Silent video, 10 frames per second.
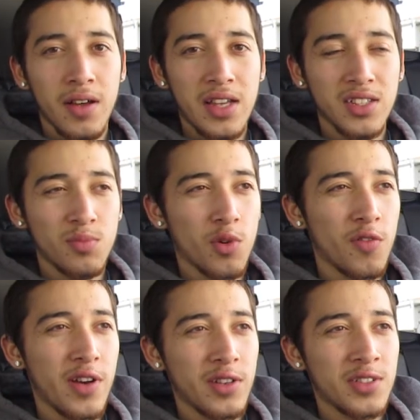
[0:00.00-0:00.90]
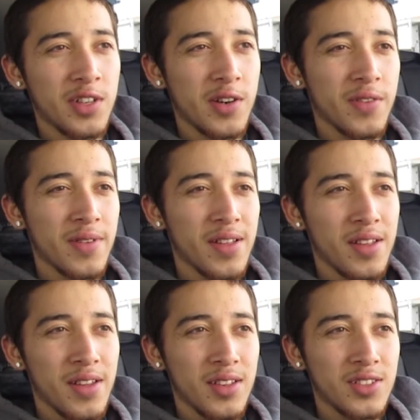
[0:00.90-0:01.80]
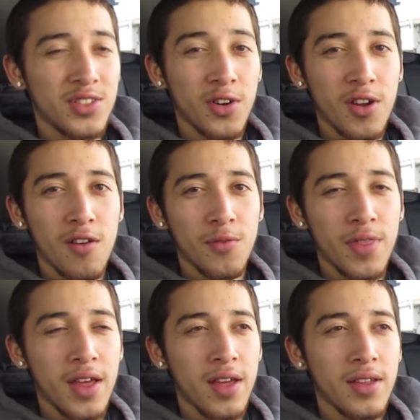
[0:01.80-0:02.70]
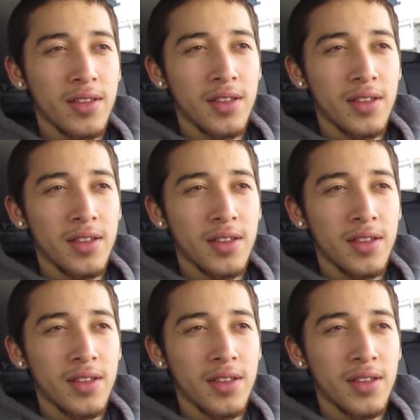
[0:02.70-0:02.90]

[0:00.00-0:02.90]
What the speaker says: as his profile, so start off with that.